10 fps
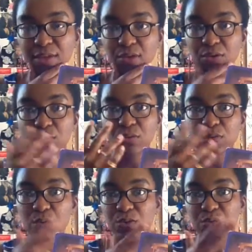you know,
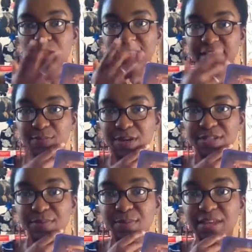go to the next
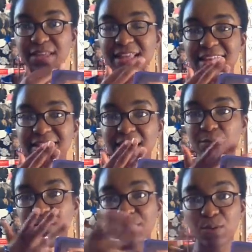person, but
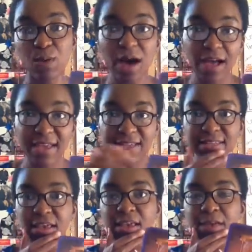that wouldn't be wise,
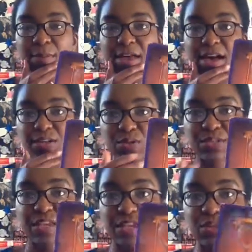my guys are
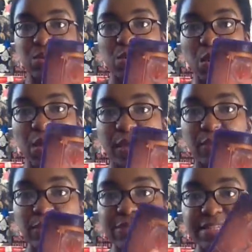saying. So
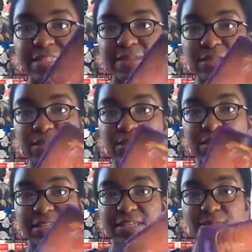use
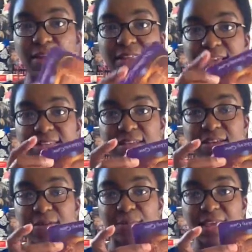this month as
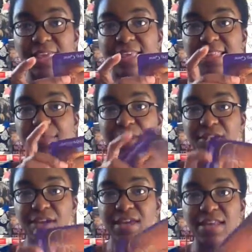a healing
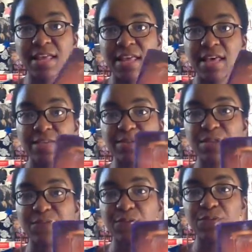period,
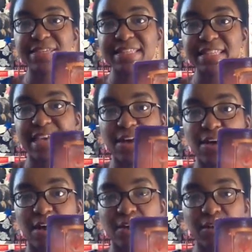especially if you recently got
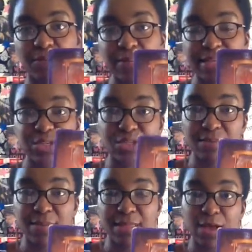out of a relationship
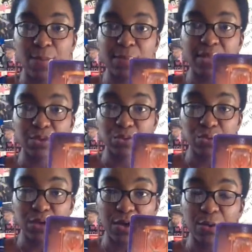maybe, like, a month or
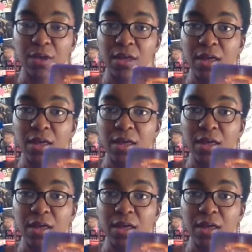two ago.